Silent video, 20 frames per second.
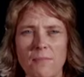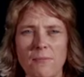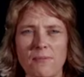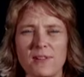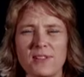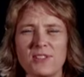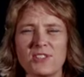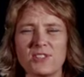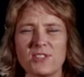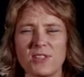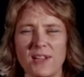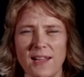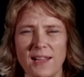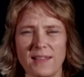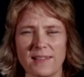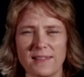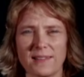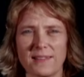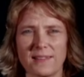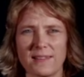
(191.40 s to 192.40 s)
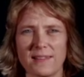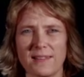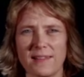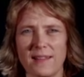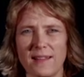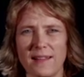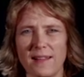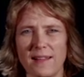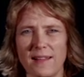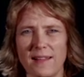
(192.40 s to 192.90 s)
appreciate,
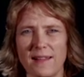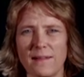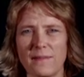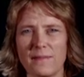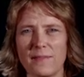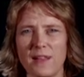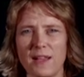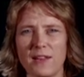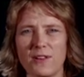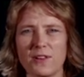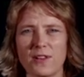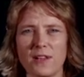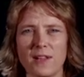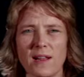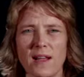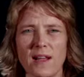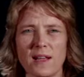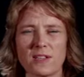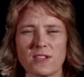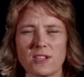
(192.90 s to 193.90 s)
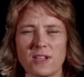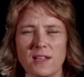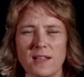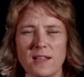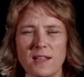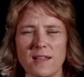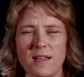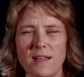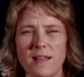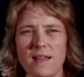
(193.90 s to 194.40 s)
then you can
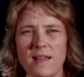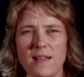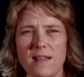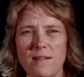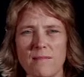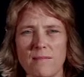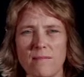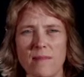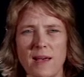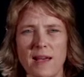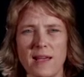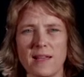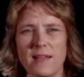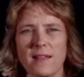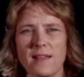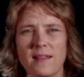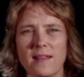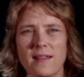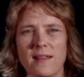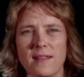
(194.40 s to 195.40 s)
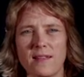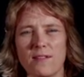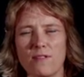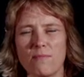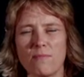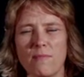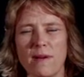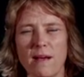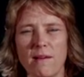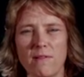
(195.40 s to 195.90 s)
actually make your
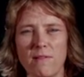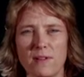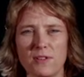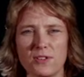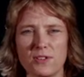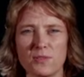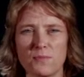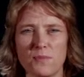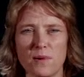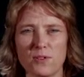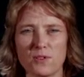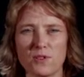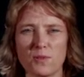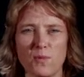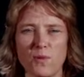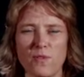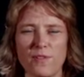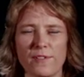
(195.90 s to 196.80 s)
marriage much more